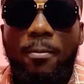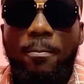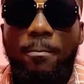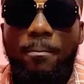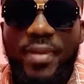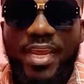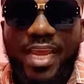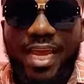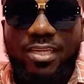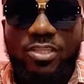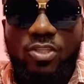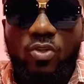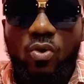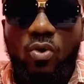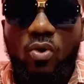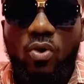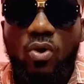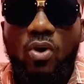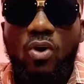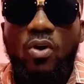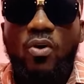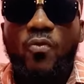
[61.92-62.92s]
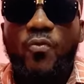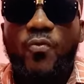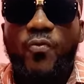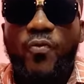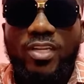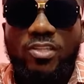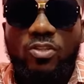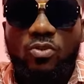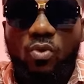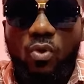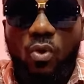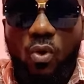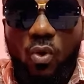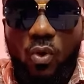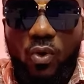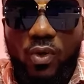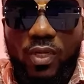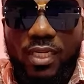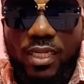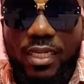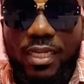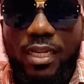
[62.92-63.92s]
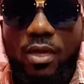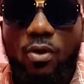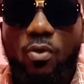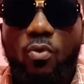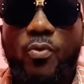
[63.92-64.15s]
miaso, fatu all,